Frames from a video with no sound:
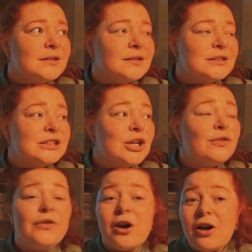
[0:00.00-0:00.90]
so
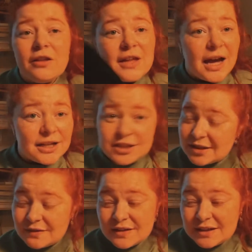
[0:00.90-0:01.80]
far all the hijinks
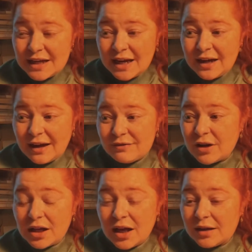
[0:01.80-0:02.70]
of the day have
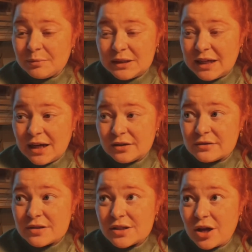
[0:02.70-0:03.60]
not gotten me
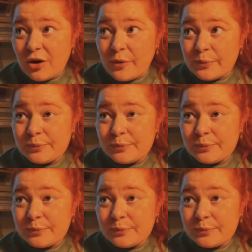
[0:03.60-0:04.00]
down, so